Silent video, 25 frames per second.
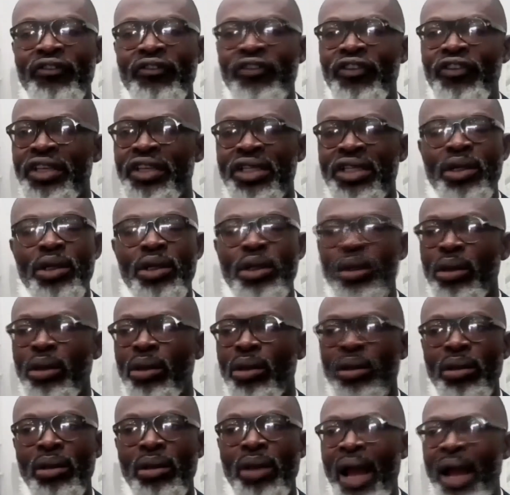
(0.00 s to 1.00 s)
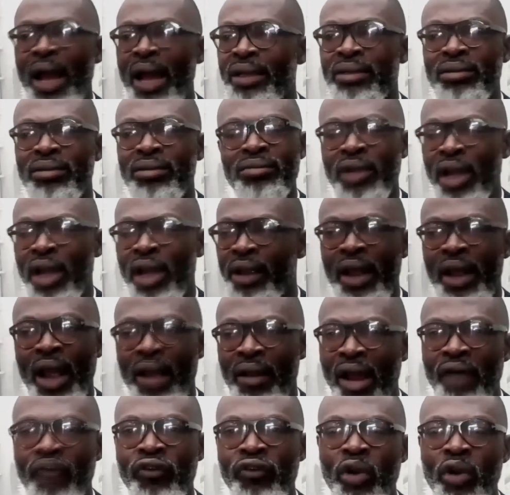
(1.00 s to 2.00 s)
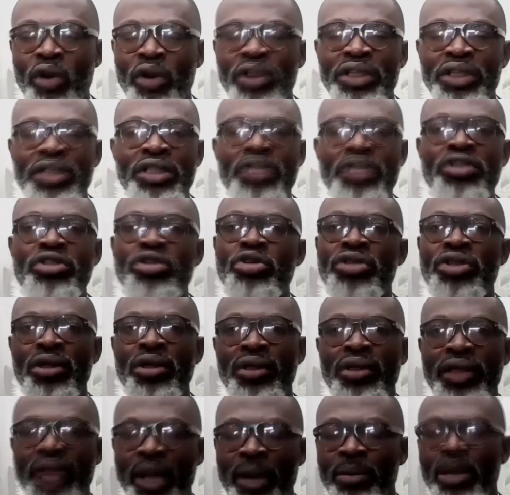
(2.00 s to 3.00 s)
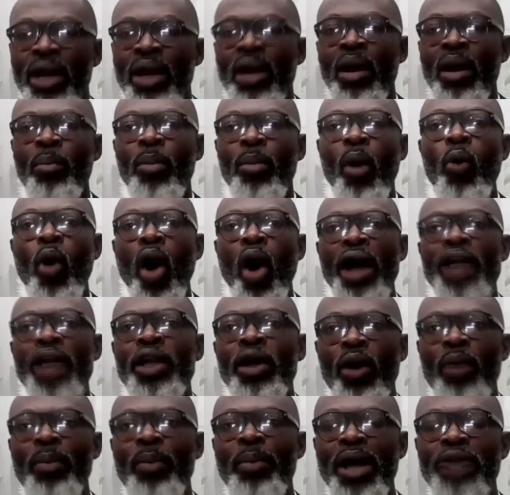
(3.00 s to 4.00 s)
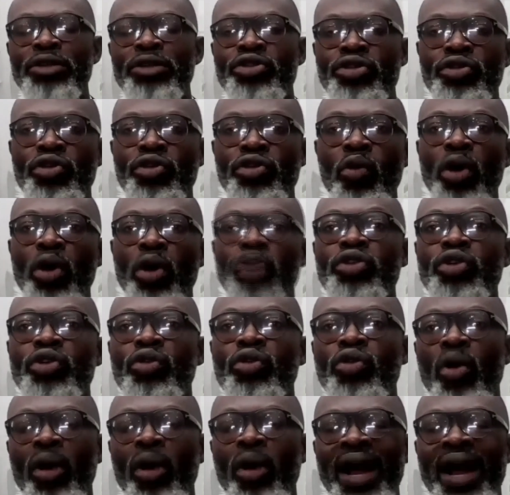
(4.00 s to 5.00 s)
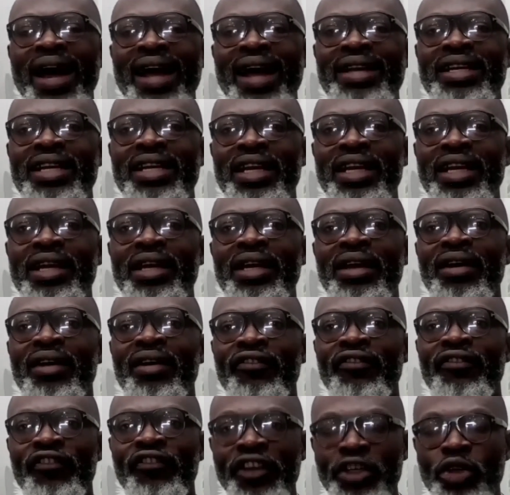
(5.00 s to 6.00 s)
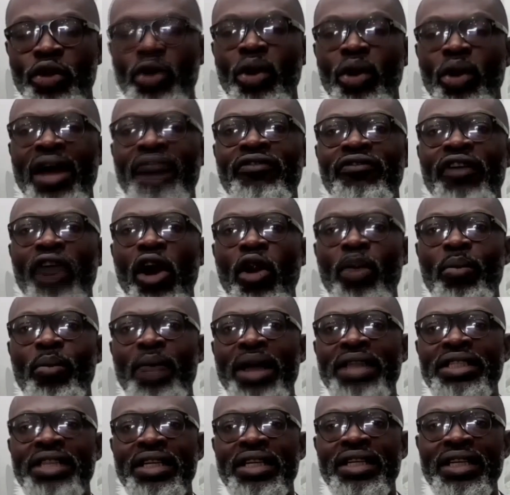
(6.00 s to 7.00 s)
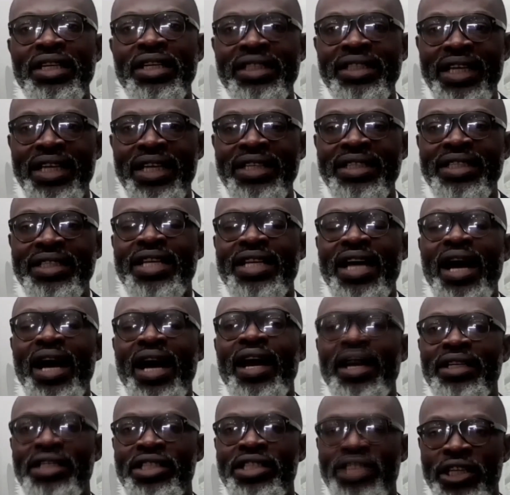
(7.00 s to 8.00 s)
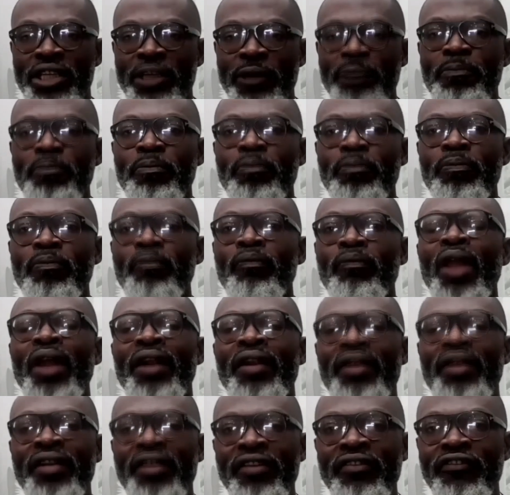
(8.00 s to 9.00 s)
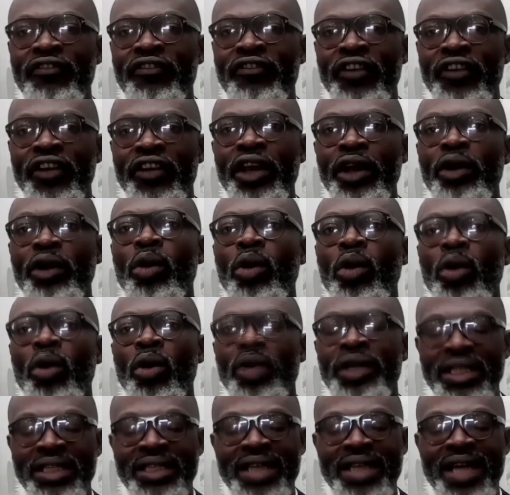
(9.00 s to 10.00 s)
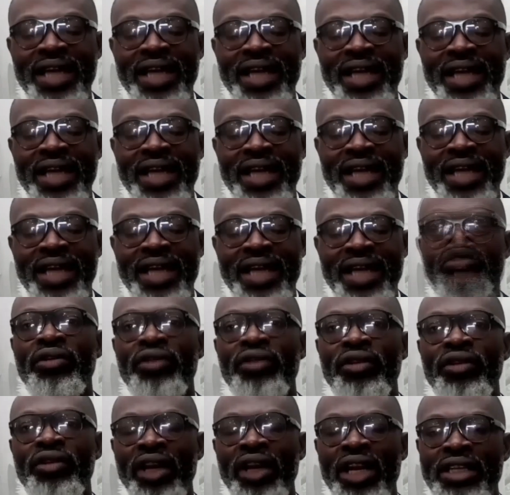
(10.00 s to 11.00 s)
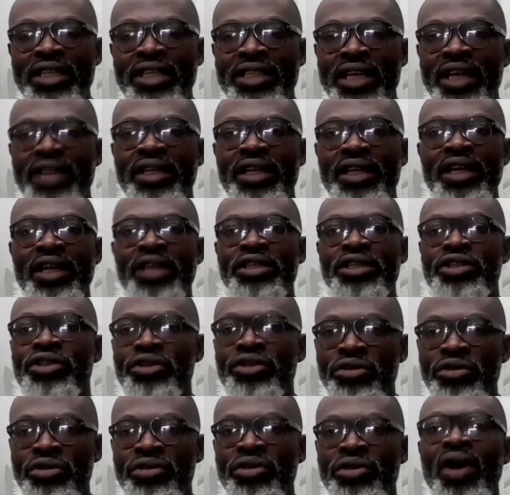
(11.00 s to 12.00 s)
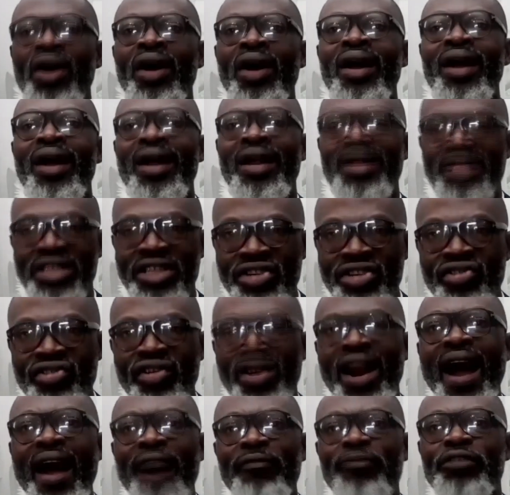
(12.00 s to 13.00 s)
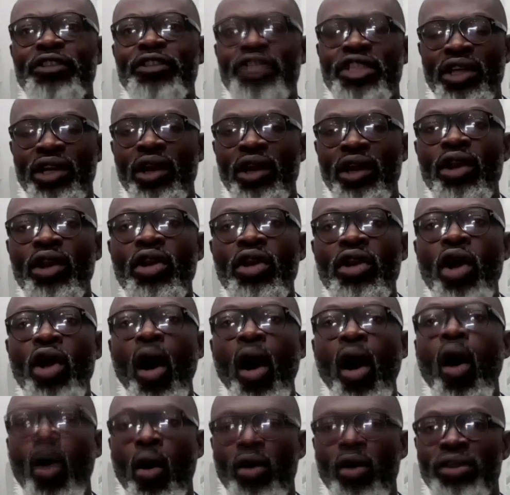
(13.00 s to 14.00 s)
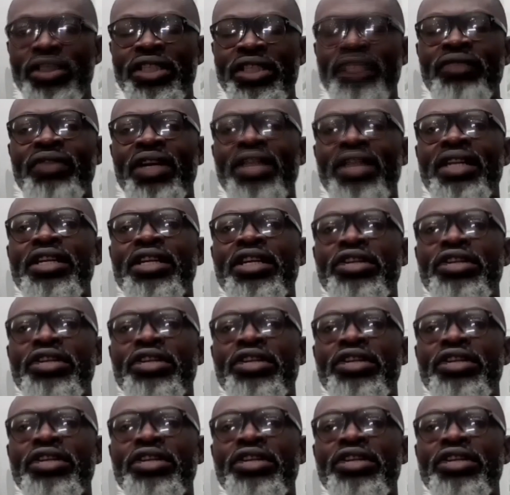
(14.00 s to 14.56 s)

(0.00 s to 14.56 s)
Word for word: Fiscal, and I've forgotten the total name. But what they were meant to do was to look at the fiscal environment in its entirety, review the taxation-related issues, draft laws, if they